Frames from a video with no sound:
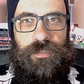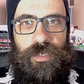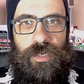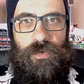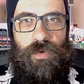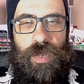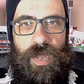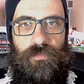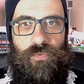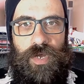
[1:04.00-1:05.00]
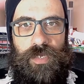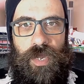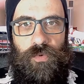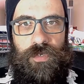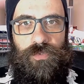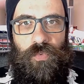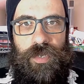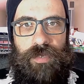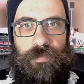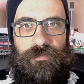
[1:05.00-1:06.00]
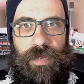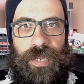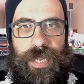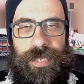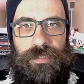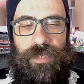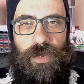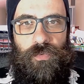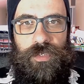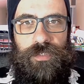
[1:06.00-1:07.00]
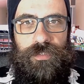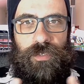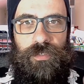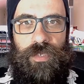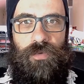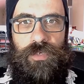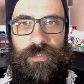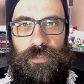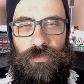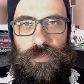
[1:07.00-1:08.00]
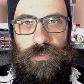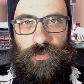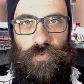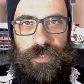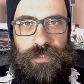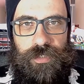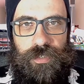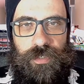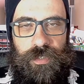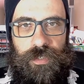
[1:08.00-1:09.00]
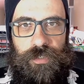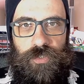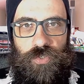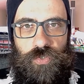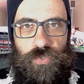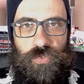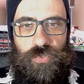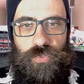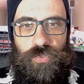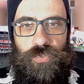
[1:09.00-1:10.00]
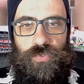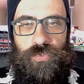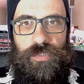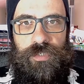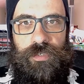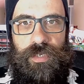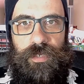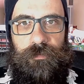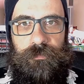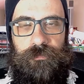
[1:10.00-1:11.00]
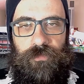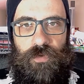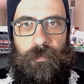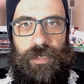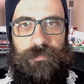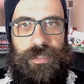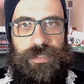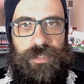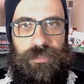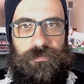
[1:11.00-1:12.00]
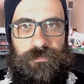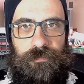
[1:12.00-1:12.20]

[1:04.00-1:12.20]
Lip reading: I was way above my head. I was not going to risk to do the repairs myself,